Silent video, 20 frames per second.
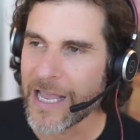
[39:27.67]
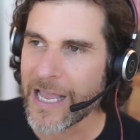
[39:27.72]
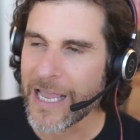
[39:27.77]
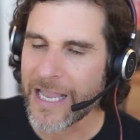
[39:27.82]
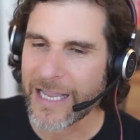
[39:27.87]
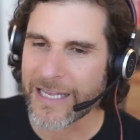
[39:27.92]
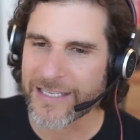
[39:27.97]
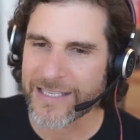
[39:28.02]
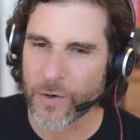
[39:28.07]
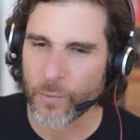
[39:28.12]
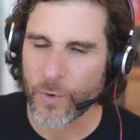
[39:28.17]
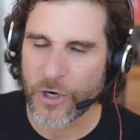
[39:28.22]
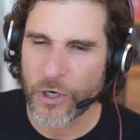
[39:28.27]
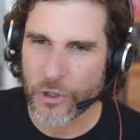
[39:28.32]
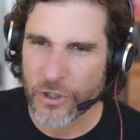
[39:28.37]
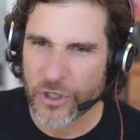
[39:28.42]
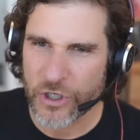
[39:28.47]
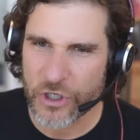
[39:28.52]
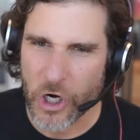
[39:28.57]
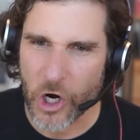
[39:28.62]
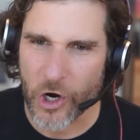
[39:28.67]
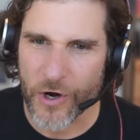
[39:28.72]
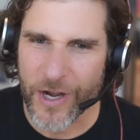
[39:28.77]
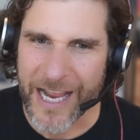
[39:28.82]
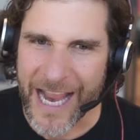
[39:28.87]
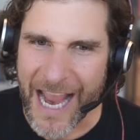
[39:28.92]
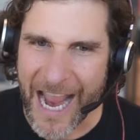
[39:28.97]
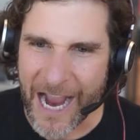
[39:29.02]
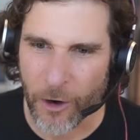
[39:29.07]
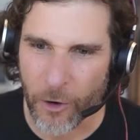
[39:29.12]
is that when you're starting
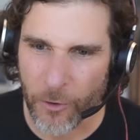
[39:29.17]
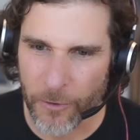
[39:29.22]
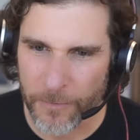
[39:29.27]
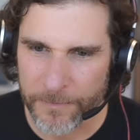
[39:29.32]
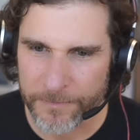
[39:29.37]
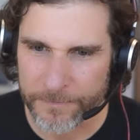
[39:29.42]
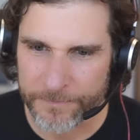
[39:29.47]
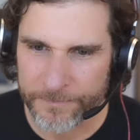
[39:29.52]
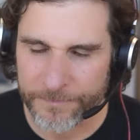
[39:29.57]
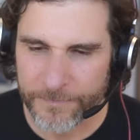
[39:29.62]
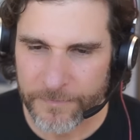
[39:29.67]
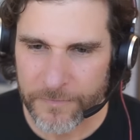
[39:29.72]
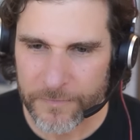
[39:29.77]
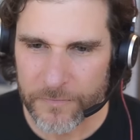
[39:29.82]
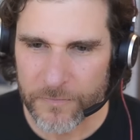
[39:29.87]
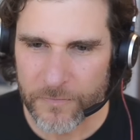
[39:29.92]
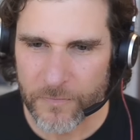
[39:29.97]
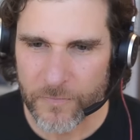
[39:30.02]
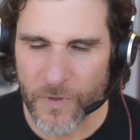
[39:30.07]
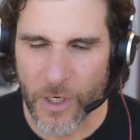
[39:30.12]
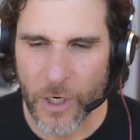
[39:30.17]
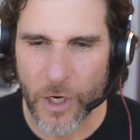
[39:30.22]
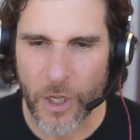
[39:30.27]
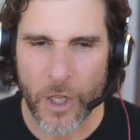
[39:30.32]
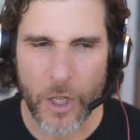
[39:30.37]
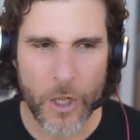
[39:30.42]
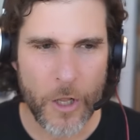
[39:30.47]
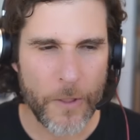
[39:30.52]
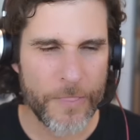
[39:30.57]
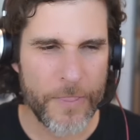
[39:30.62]
out,
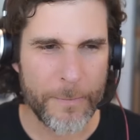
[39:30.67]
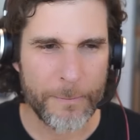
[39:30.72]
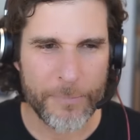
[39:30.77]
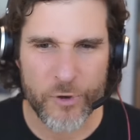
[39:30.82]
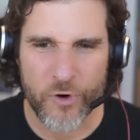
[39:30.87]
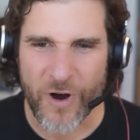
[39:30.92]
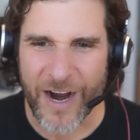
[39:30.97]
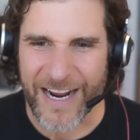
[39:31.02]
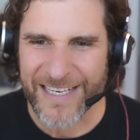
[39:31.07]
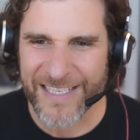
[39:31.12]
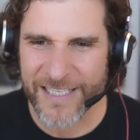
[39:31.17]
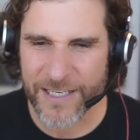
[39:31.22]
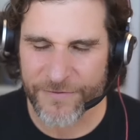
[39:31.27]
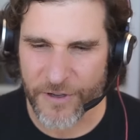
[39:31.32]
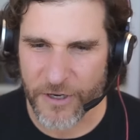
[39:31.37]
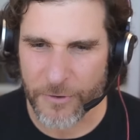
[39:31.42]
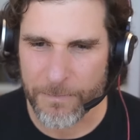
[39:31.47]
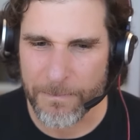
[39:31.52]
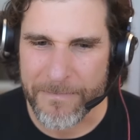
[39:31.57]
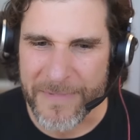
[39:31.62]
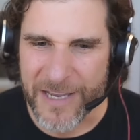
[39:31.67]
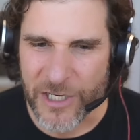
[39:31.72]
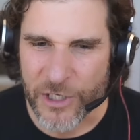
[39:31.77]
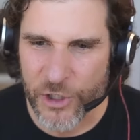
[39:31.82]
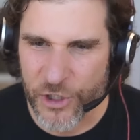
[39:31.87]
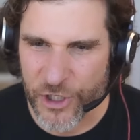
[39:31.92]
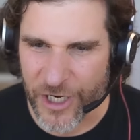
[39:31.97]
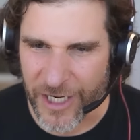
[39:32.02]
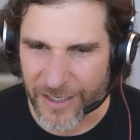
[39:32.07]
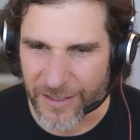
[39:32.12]
the price of
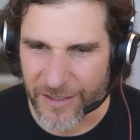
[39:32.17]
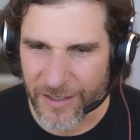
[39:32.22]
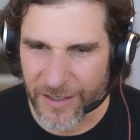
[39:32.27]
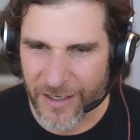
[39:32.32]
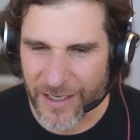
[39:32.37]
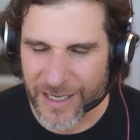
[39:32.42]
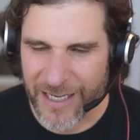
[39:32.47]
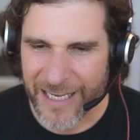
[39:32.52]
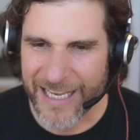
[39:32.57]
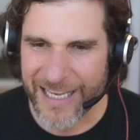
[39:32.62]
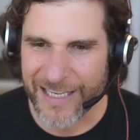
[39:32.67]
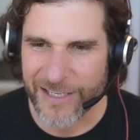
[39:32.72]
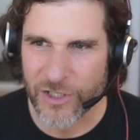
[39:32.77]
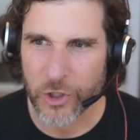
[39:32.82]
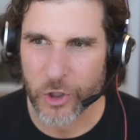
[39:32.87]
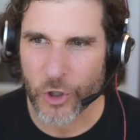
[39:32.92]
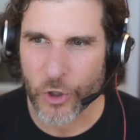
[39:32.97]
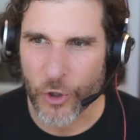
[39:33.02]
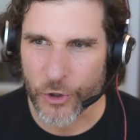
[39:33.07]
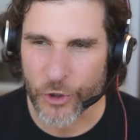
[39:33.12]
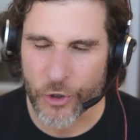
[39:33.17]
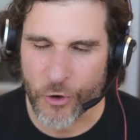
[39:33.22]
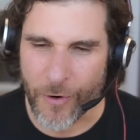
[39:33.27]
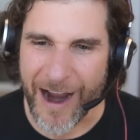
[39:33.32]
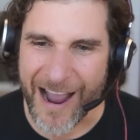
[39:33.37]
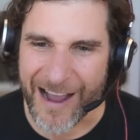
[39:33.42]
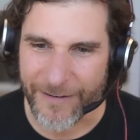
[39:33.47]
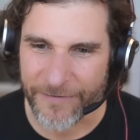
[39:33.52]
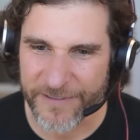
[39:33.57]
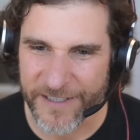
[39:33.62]
admission is learn
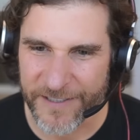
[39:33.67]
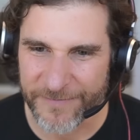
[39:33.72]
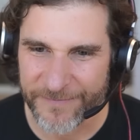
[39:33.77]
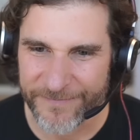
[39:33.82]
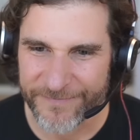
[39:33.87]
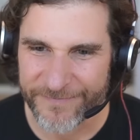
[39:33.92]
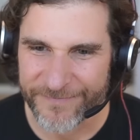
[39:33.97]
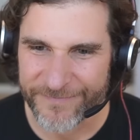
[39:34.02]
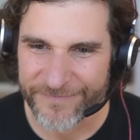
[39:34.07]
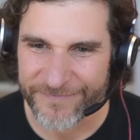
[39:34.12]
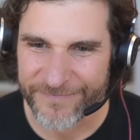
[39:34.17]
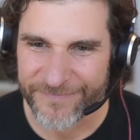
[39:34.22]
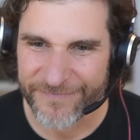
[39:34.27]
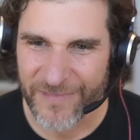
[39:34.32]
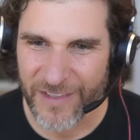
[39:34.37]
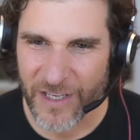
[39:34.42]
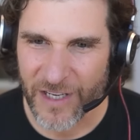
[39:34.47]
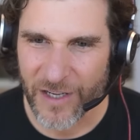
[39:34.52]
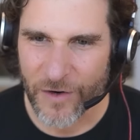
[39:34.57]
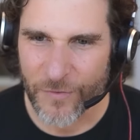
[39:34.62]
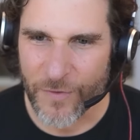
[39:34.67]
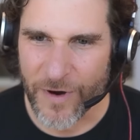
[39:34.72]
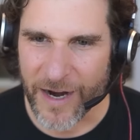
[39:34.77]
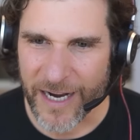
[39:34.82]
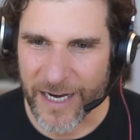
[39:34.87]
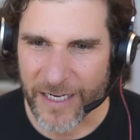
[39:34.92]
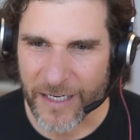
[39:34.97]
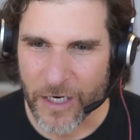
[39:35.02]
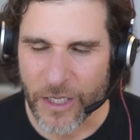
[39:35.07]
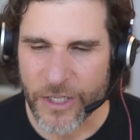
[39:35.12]
craft
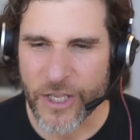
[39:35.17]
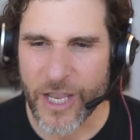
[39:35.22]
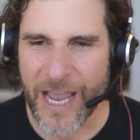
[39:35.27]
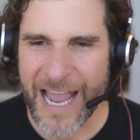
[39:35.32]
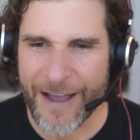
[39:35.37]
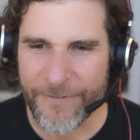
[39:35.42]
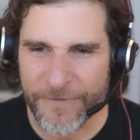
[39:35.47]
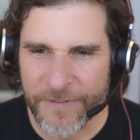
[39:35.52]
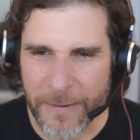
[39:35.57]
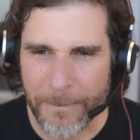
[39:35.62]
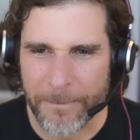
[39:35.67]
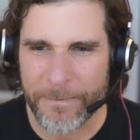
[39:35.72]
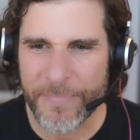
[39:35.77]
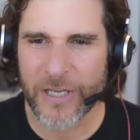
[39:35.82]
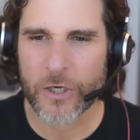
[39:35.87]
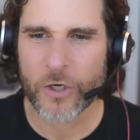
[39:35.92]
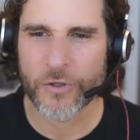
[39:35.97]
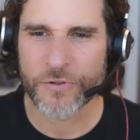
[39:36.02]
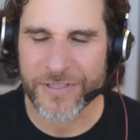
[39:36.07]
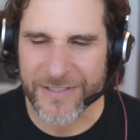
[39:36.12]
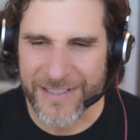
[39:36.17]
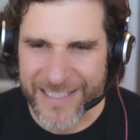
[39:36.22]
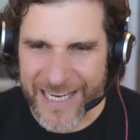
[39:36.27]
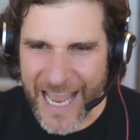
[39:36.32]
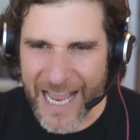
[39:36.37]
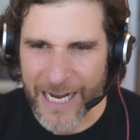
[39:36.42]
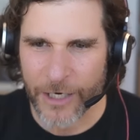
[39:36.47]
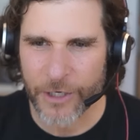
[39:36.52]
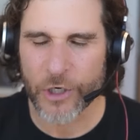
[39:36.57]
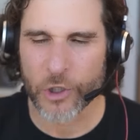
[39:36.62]
right? You have to build
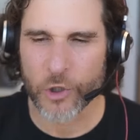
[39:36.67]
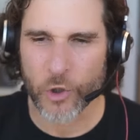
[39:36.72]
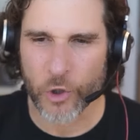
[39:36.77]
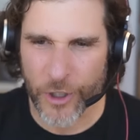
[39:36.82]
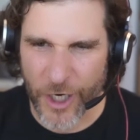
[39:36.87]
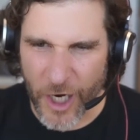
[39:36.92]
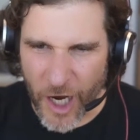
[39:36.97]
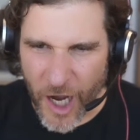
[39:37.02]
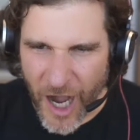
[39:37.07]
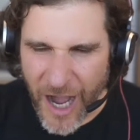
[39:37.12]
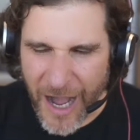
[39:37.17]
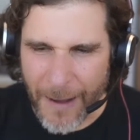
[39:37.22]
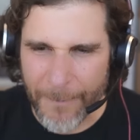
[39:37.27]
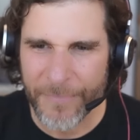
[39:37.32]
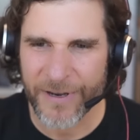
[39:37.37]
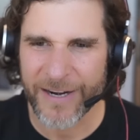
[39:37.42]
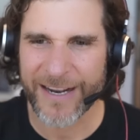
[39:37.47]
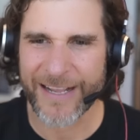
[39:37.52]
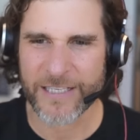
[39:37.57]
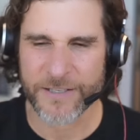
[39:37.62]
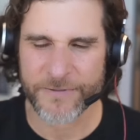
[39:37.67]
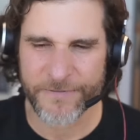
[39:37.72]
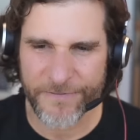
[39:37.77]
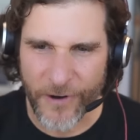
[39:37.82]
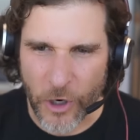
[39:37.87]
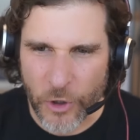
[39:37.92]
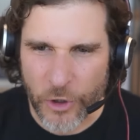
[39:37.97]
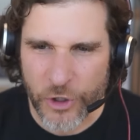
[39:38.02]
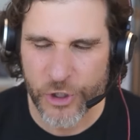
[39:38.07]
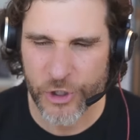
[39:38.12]
technical competence,
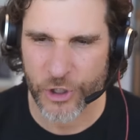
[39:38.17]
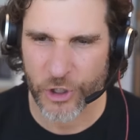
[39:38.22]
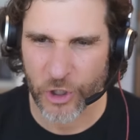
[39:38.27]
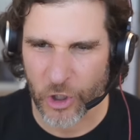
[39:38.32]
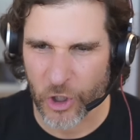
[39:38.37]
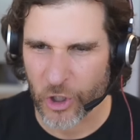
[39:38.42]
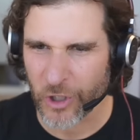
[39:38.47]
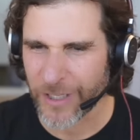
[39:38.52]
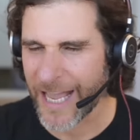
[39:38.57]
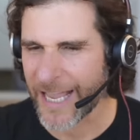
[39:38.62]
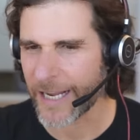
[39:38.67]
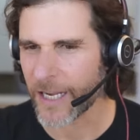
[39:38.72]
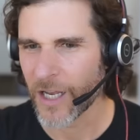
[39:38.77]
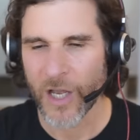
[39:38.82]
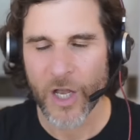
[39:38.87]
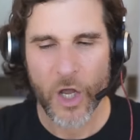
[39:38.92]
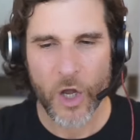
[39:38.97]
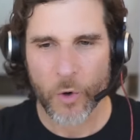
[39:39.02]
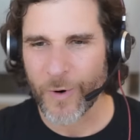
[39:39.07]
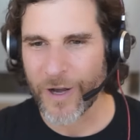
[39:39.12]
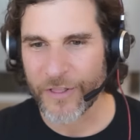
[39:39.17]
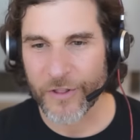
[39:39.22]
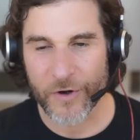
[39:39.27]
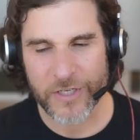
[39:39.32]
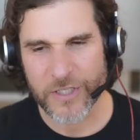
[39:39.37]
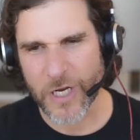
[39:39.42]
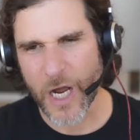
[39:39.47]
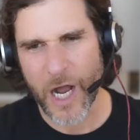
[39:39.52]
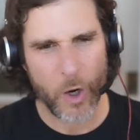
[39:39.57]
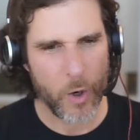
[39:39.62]
functional, like whether
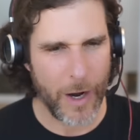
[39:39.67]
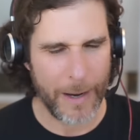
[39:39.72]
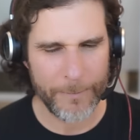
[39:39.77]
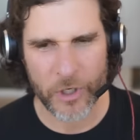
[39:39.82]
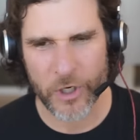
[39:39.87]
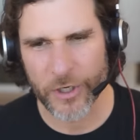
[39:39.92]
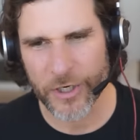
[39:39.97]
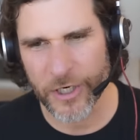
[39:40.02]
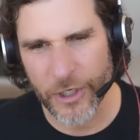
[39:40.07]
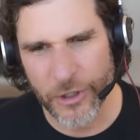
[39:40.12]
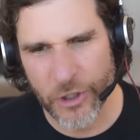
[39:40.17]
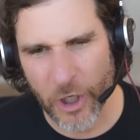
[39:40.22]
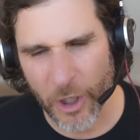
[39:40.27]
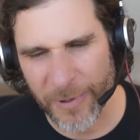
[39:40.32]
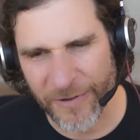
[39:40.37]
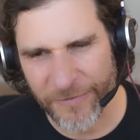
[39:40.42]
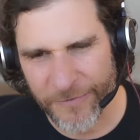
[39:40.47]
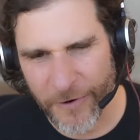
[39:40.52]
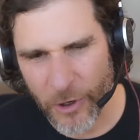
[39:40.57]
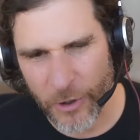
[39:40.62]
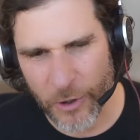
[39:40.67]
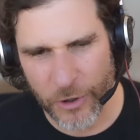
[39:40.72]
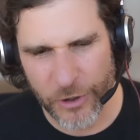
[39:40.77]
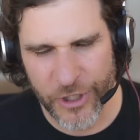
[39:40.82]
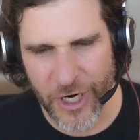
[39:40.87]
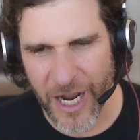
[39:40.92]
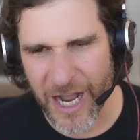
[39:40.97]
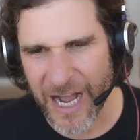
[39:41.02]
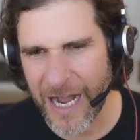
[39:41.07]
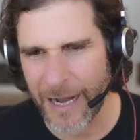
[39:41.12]
it's, oh, I'm good at Adobe
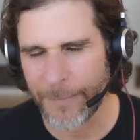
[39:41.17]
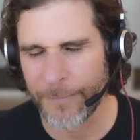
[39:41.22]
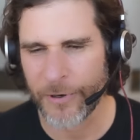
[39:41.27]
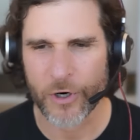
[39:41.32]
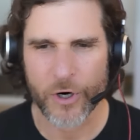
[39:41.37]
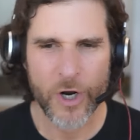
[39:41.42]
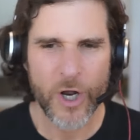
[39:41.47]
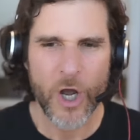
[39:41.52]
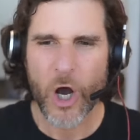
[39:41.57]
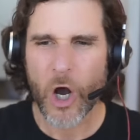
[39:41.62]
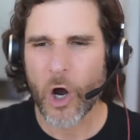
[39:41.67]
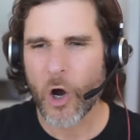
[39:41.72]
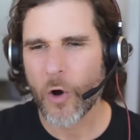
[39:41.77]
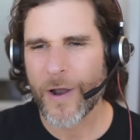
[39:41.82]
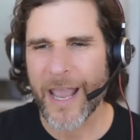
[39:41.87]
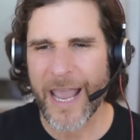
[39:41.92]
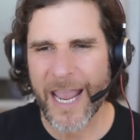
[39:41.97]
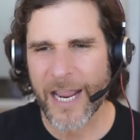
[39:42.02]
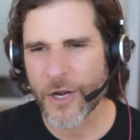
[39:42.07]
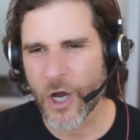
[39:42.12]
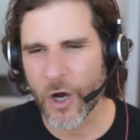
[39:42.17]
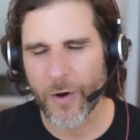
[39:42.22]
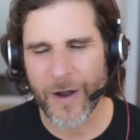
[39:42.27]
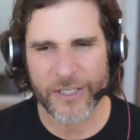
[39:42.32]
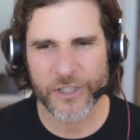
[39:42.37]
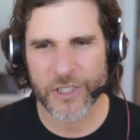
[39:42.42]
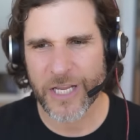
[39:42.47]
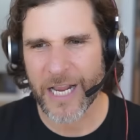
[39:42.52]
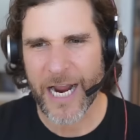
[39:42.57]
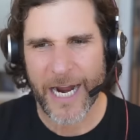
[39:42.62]
Photoshop or, oh, hey, no,
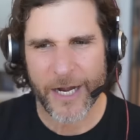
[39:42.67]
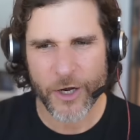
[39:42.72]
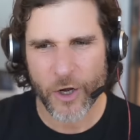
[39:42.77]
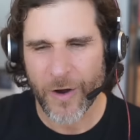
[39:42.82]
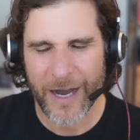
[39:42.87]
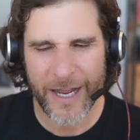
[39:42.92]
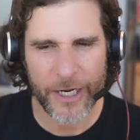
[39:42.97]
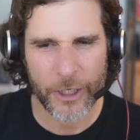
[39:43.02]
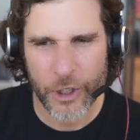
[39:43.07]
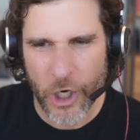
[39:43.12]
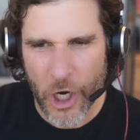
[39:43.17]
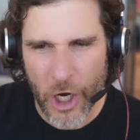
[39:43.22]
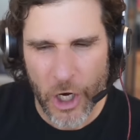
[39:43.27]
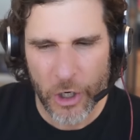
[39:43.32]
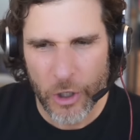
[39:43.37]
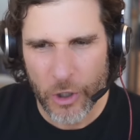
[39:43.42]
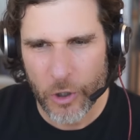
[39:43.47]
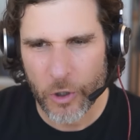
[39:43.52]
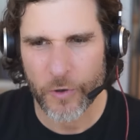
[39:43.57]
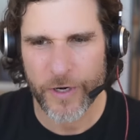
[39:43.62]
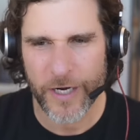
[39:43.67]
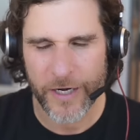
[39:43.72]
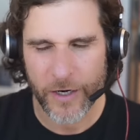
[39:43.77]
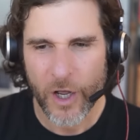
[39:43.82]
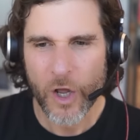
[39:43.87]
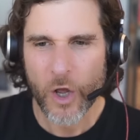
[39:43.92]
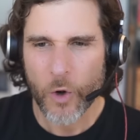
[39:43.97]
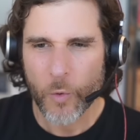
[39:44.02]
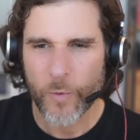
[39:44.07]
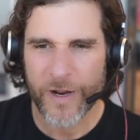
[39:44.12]
actually, I know how to code and
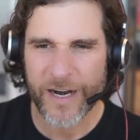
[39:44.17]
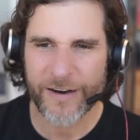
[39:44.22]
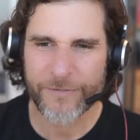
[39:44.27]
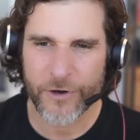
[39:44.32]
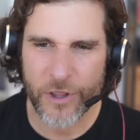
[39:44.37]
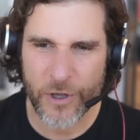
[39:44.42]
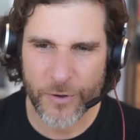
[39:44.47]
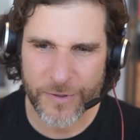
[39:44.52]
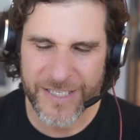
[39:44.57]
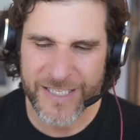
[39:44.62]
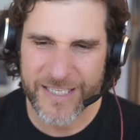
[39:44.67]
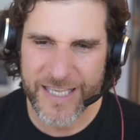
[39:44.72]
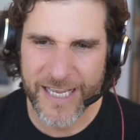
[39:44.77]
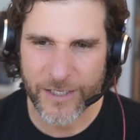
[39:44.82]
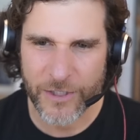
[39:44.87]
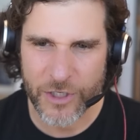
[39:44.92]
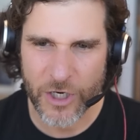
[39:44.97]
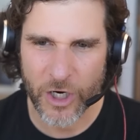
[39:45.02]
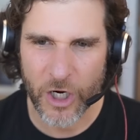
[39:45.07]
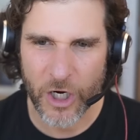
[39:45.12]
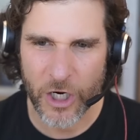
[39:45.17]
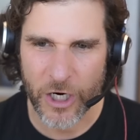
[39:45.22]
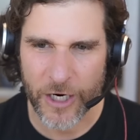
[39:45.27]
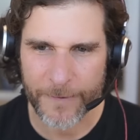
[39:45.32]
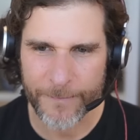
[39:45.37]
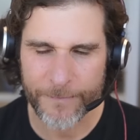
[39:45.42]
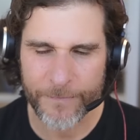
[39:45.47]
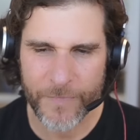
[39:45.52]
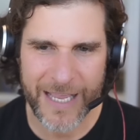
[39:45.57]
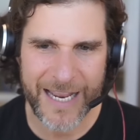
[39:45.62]
whatever those things are.